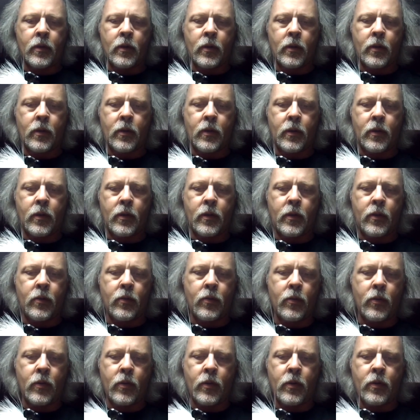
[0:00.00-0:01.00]
Okay.
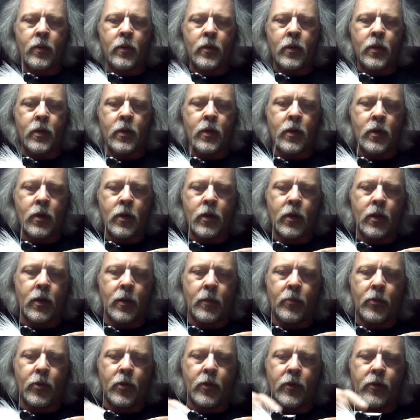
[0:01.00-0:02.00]
A
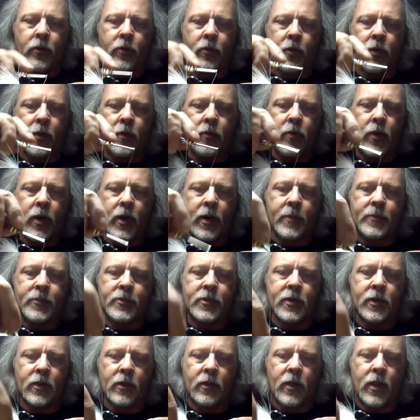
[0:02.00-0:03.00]
couple of thread wraps
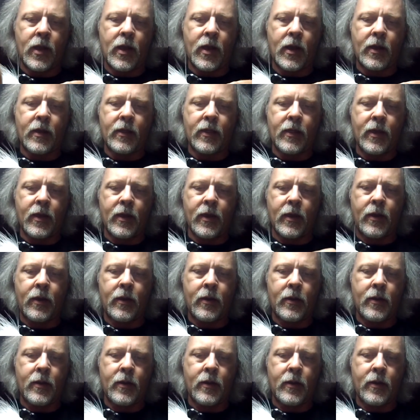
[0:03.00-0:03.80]
to lock that